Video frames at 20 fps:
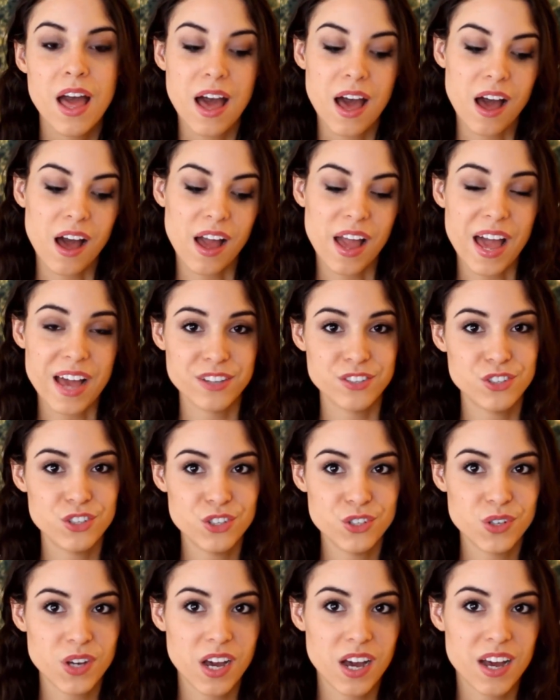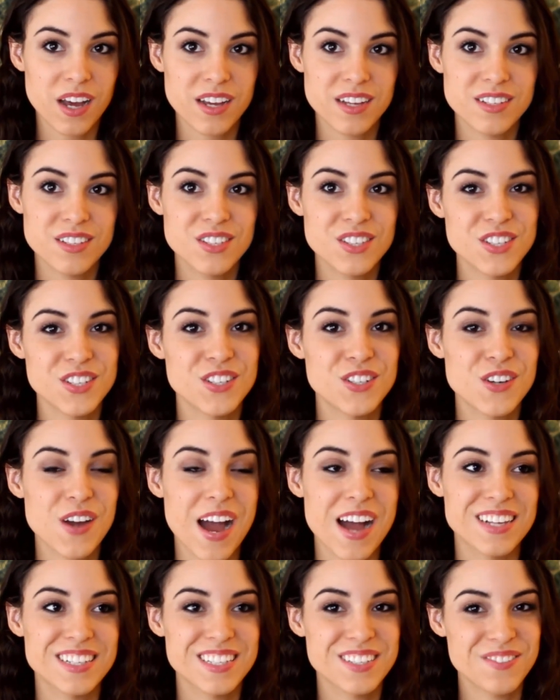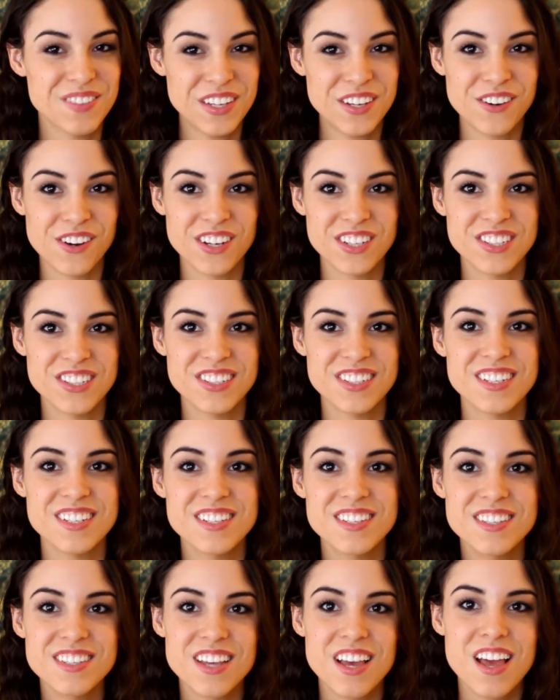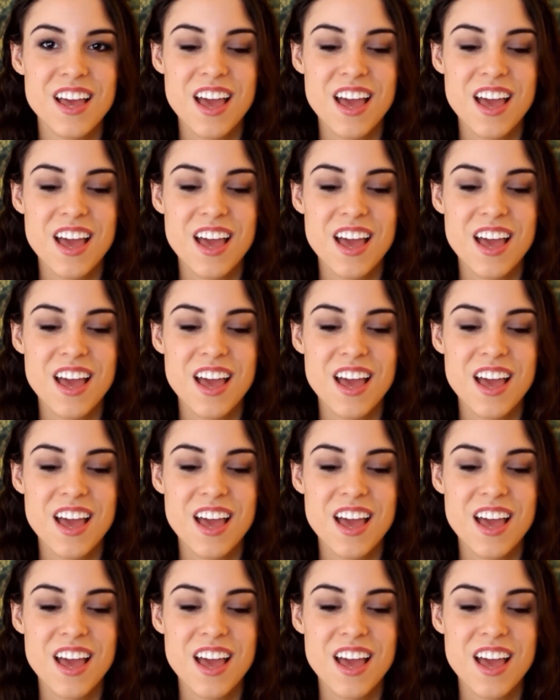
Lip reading: I asked you guys to ask me questions